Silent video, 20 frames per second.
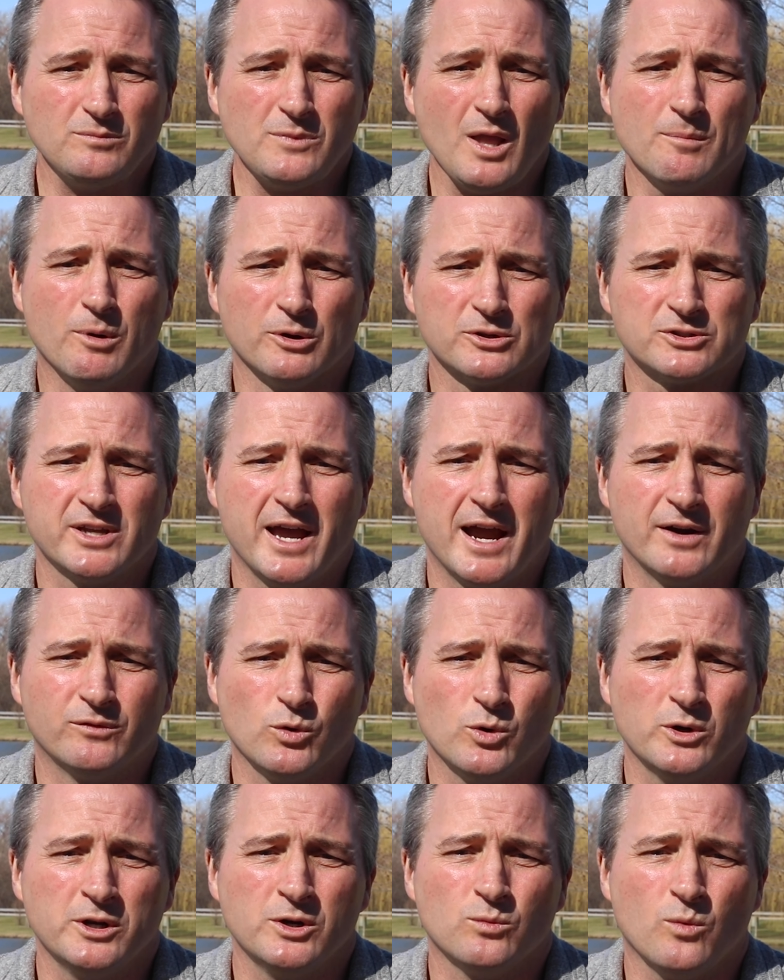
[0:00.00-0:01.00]
Most
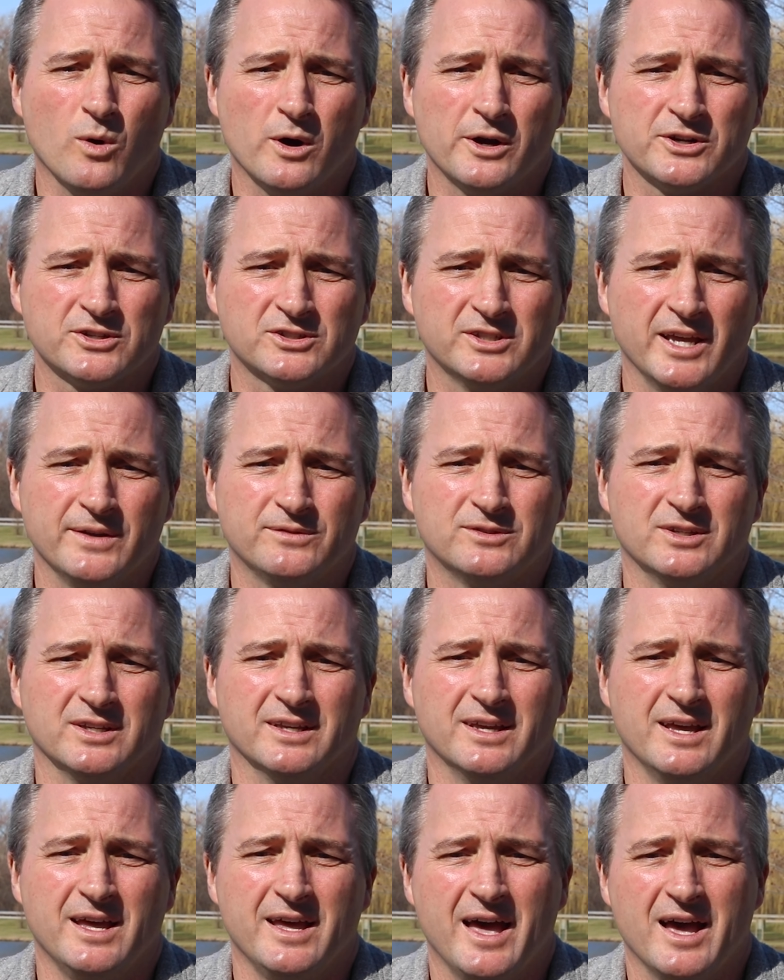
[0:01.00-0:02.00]
everyone in water
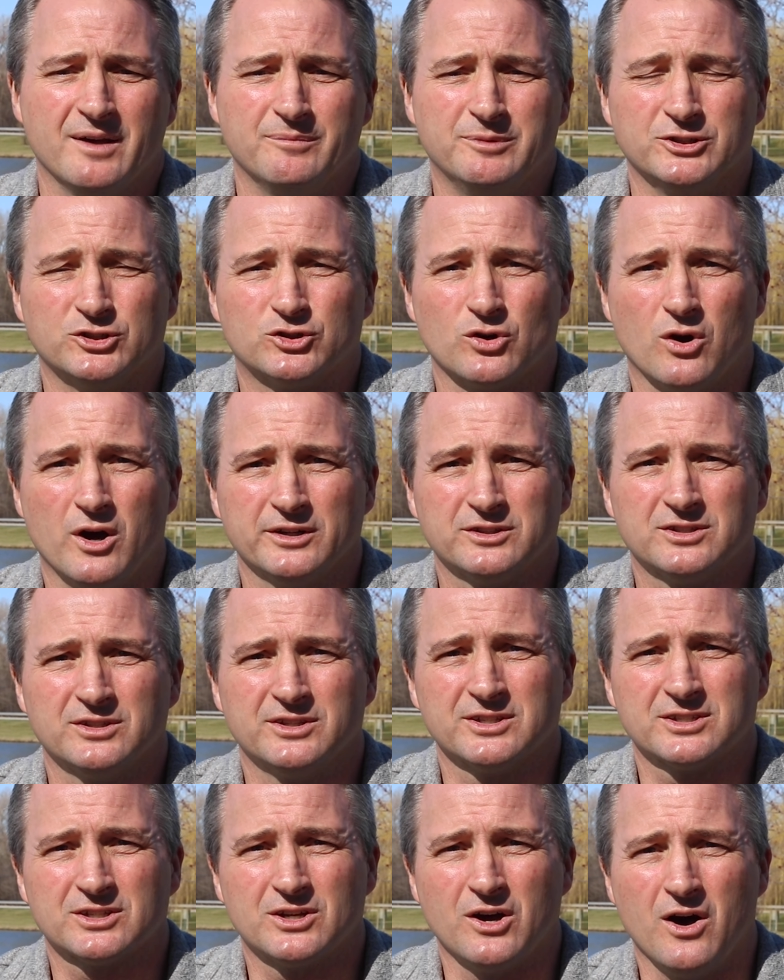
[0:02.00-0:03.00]
safety have been drawn to
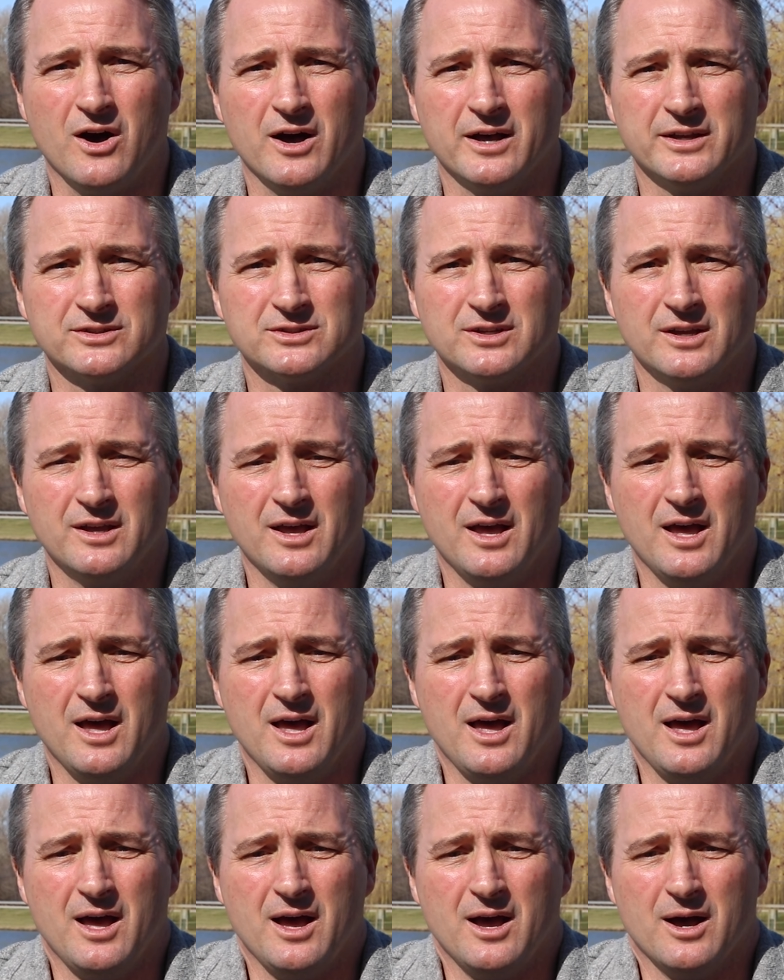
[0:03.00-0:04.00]
this cause
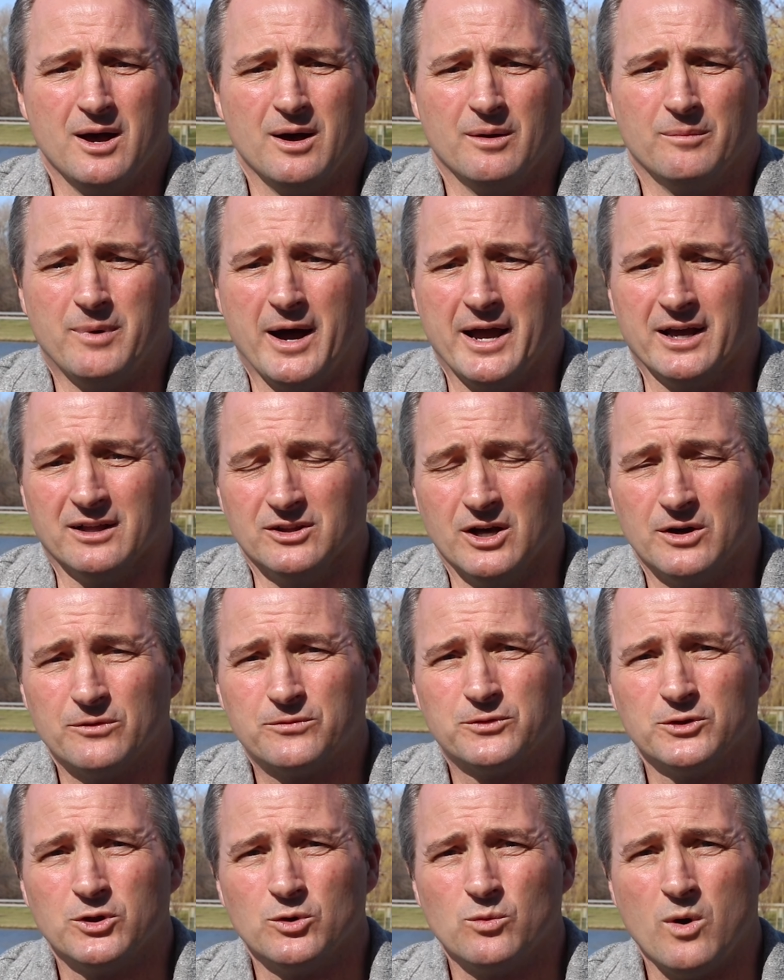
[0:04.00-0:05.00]
by a love
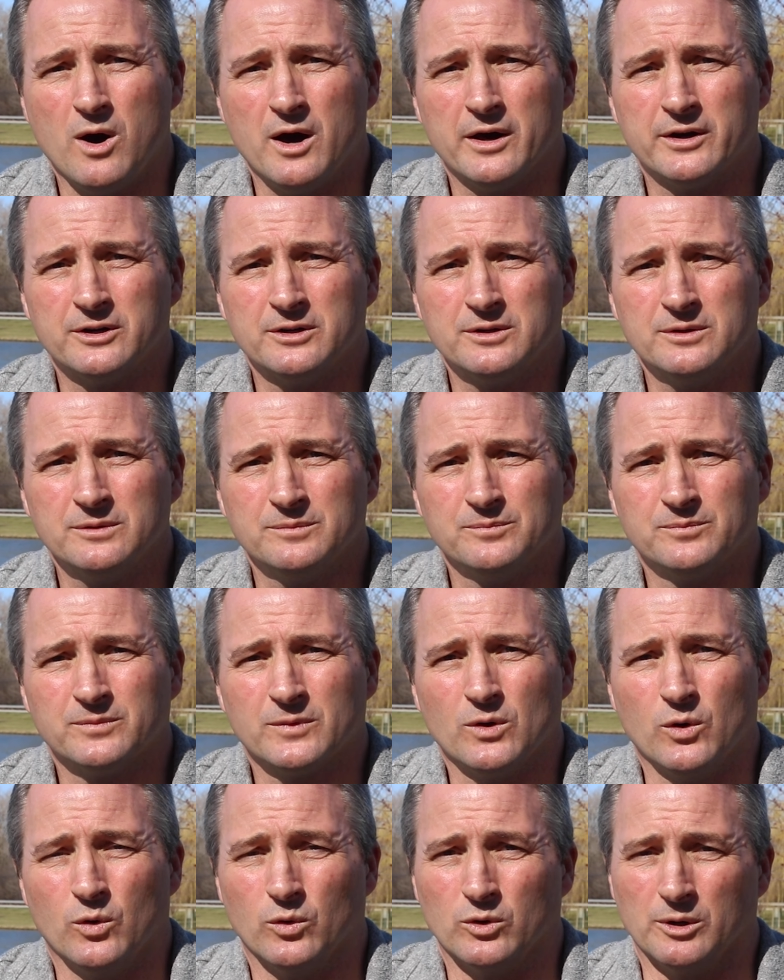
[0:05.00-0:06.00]
for the water,
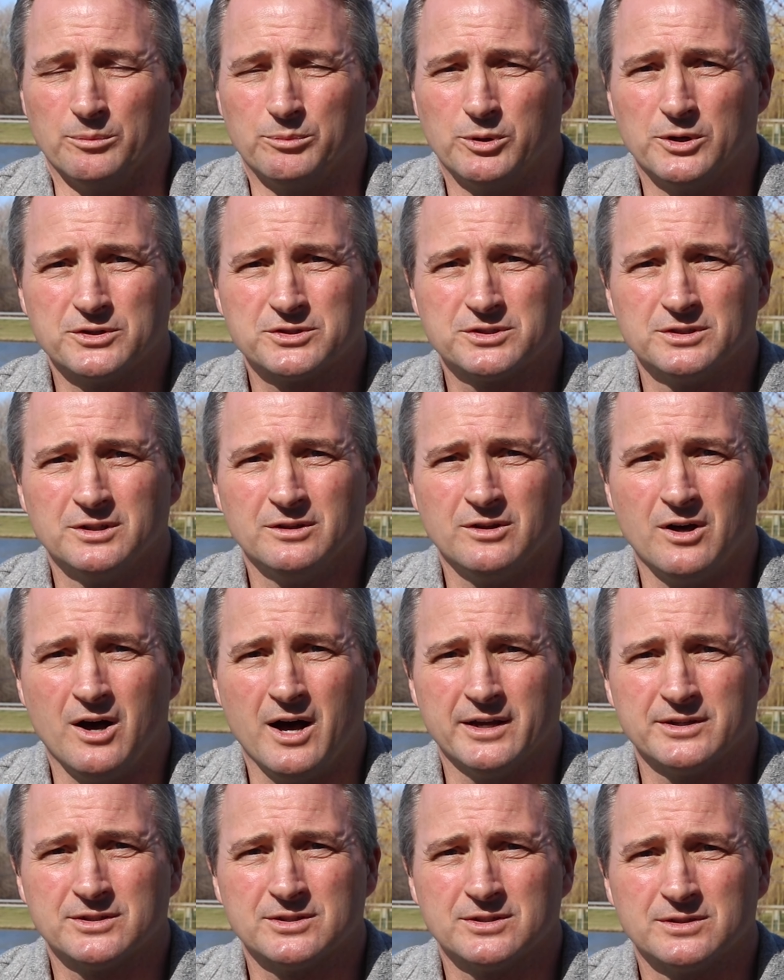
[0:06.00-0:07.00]
or a personal
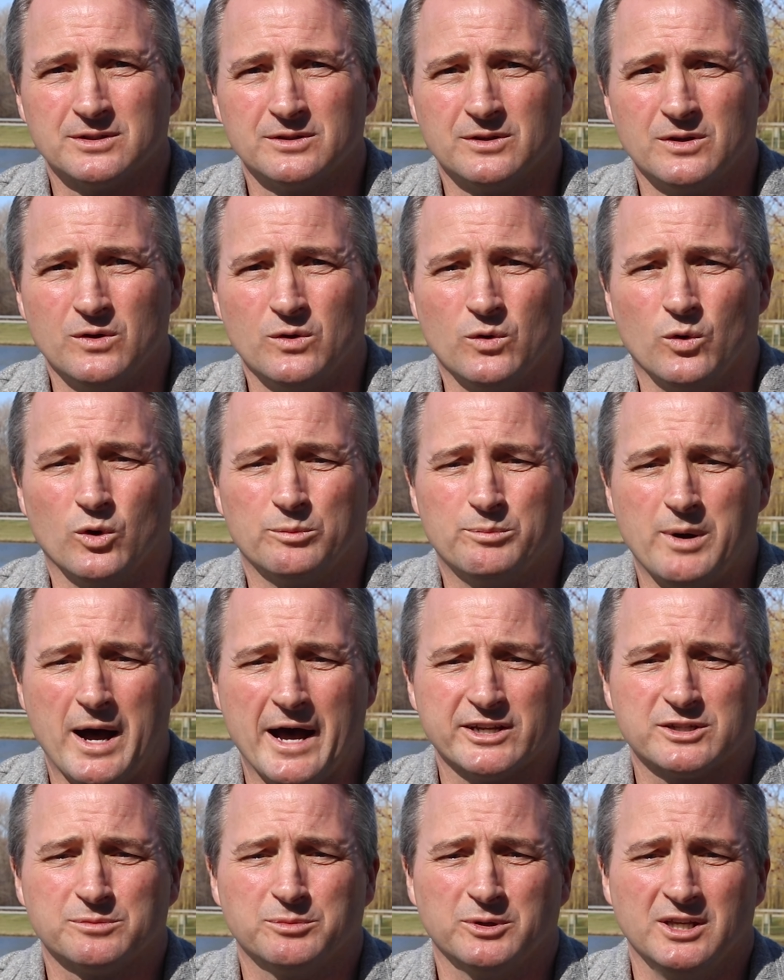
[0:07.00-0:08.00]
loss, or
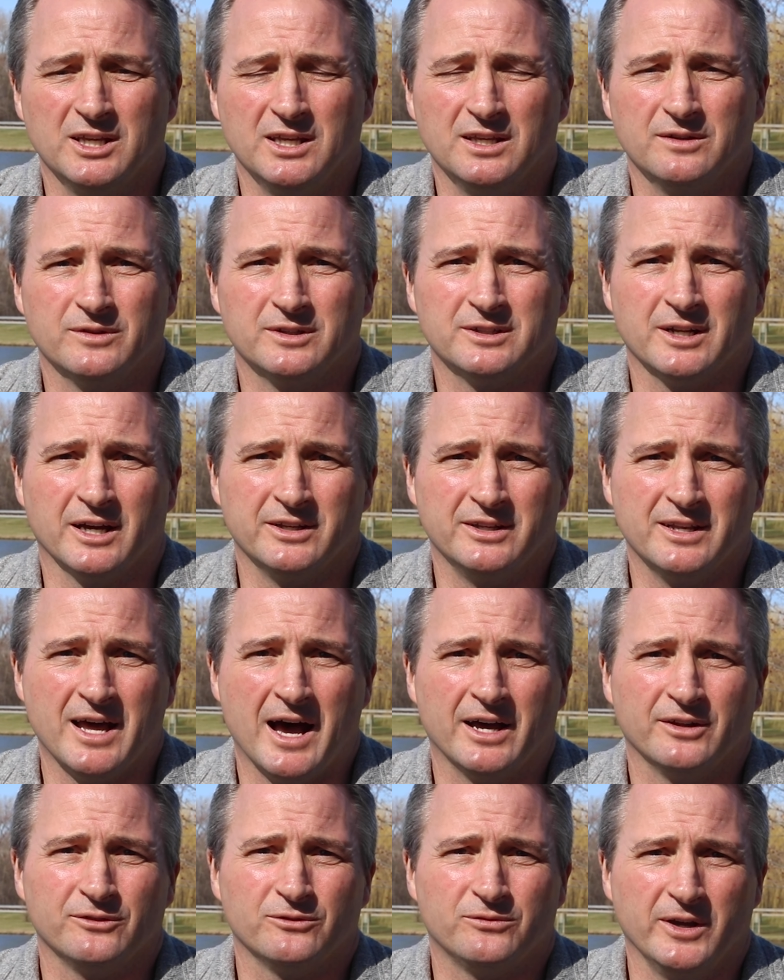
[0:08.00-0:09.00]
possibly even a
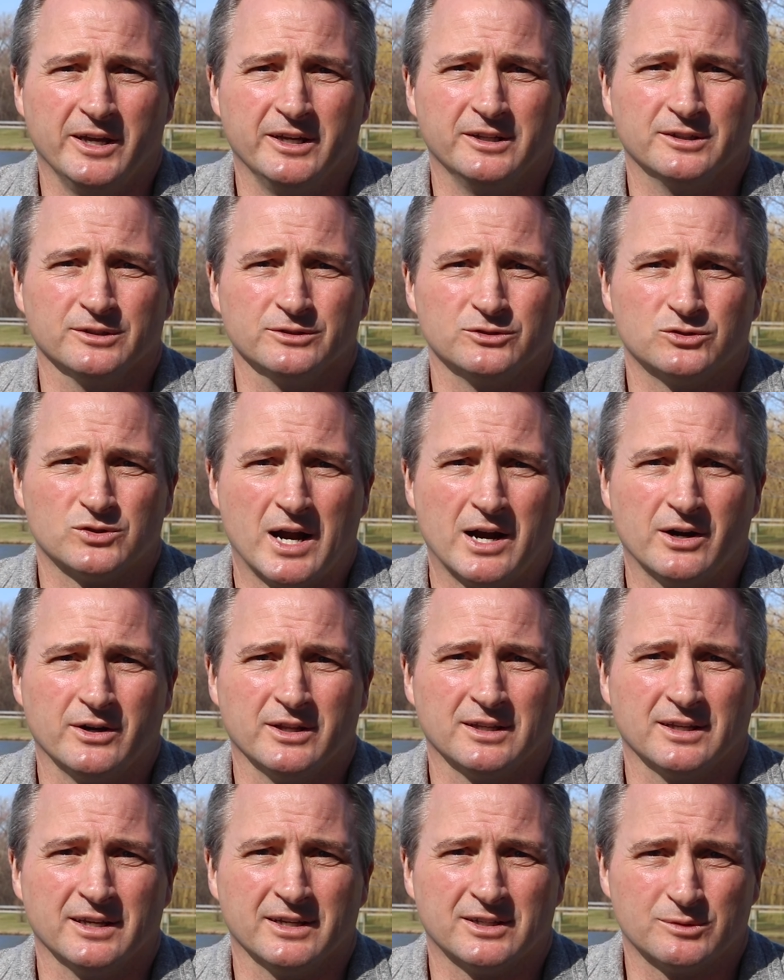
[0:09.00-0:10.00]
non-fatal
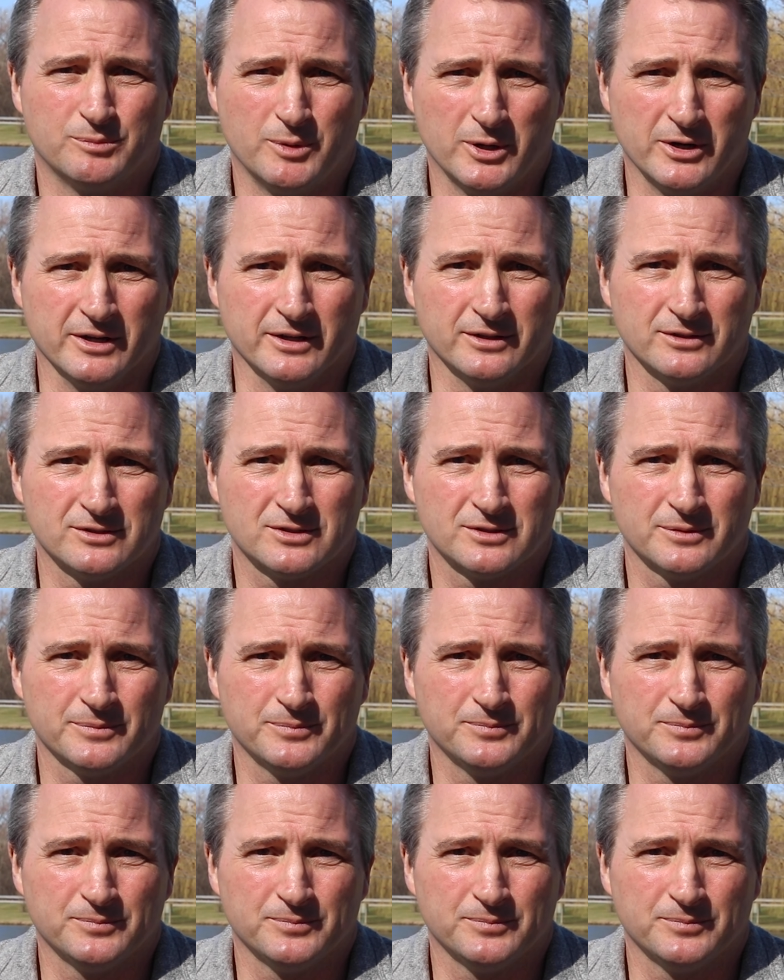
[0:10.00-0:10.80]
drowning experience.